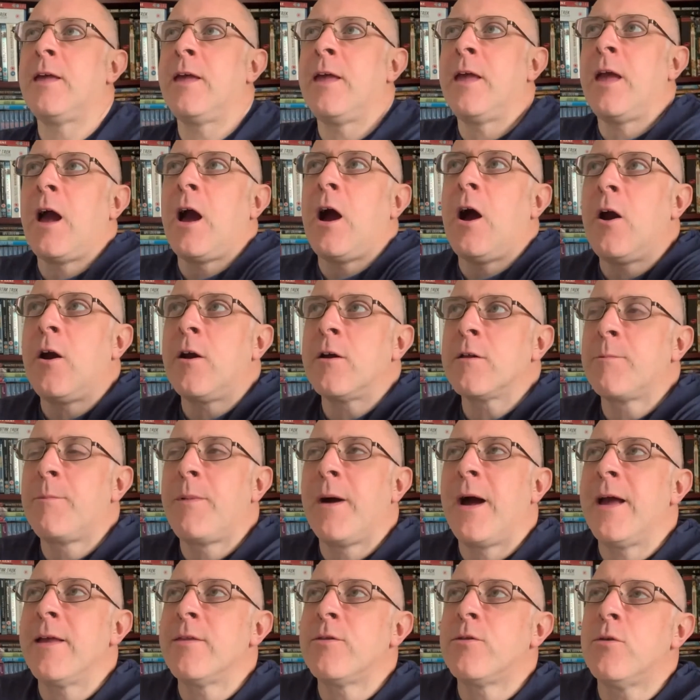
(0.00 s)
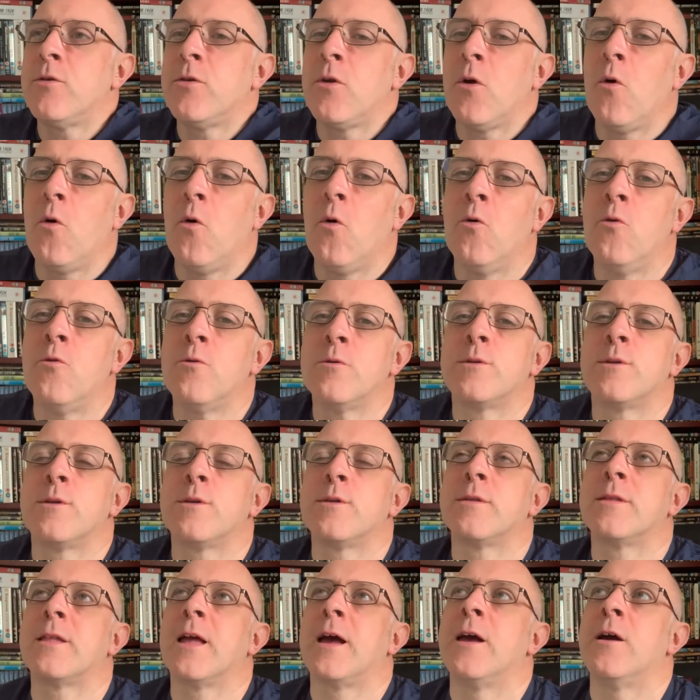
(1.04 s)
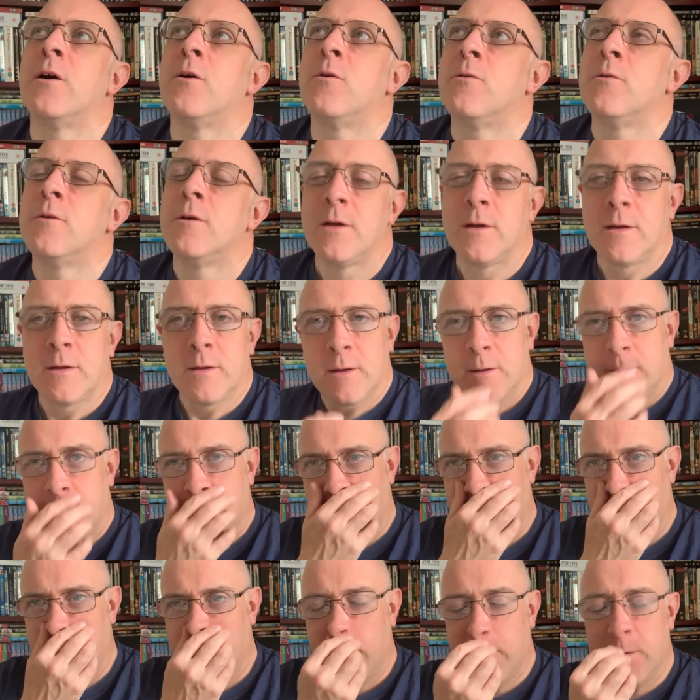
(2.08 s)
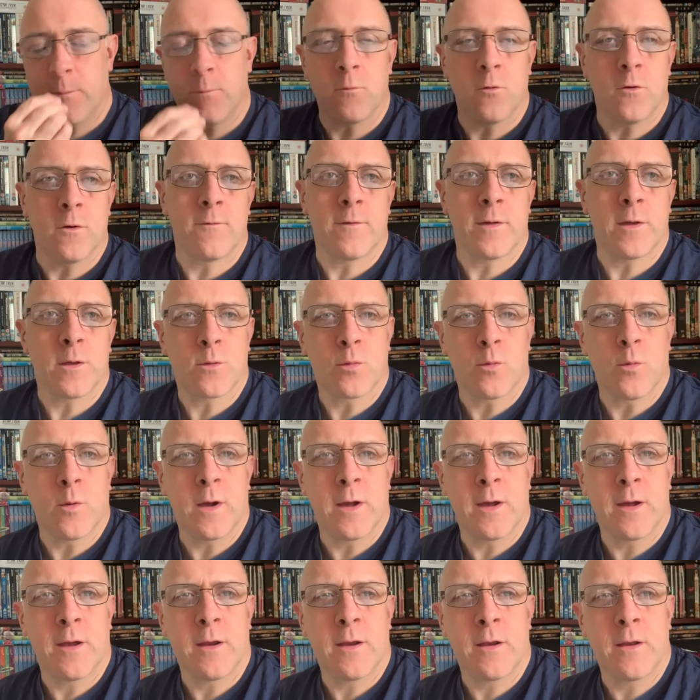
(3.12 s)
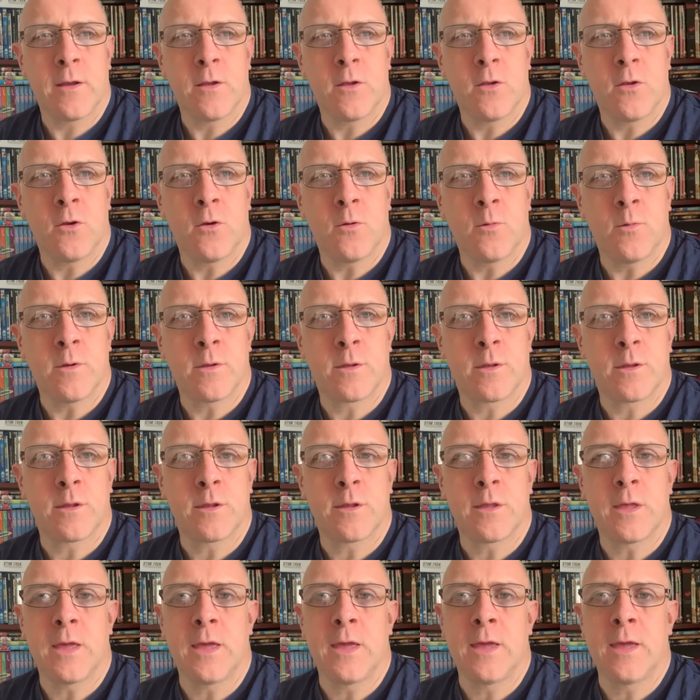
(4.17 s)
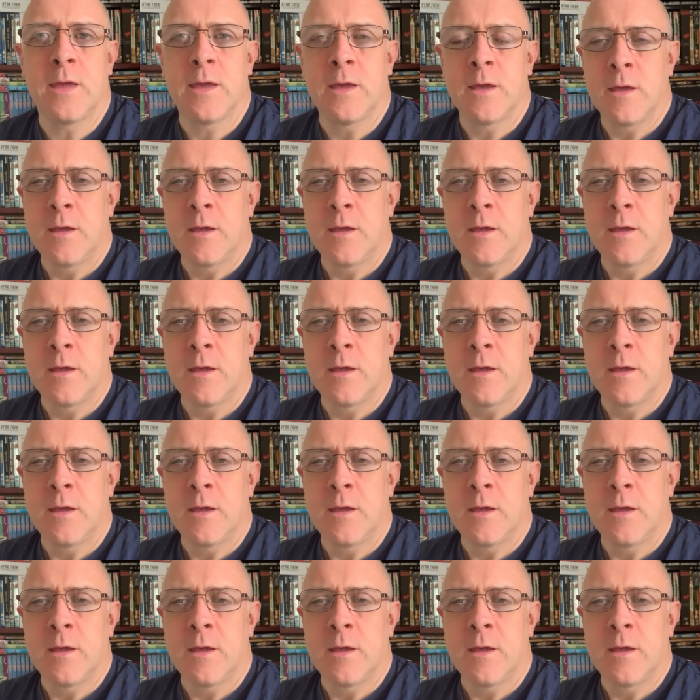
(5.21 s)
It harked back to the old style movies where you would see,